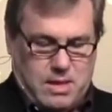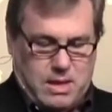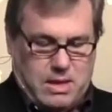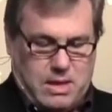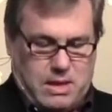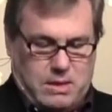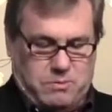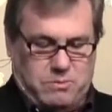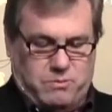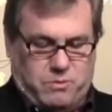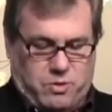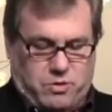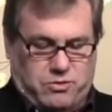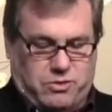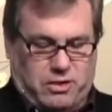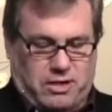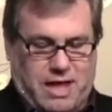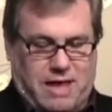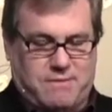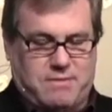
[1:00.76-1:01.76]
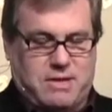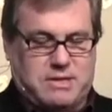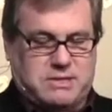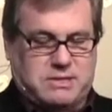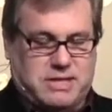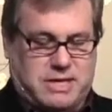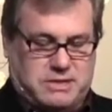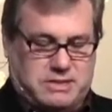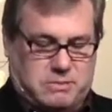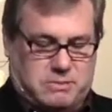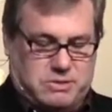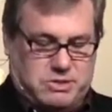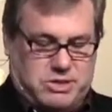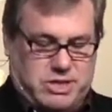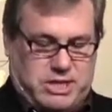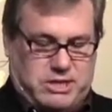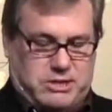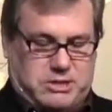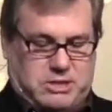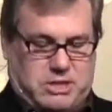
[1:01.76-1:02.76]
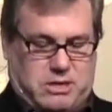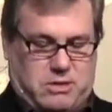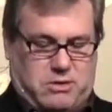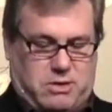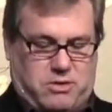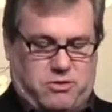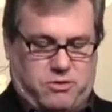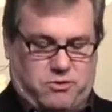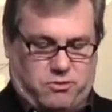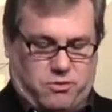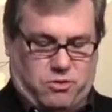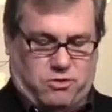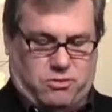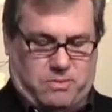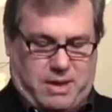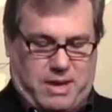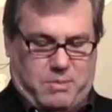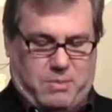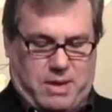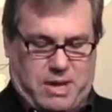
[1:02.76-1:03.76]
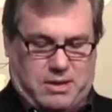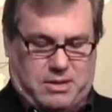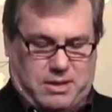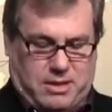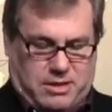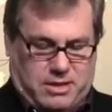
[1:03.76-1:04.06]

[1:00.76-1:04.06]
in verse 11 it says that when jesus entered into jerusalem he went into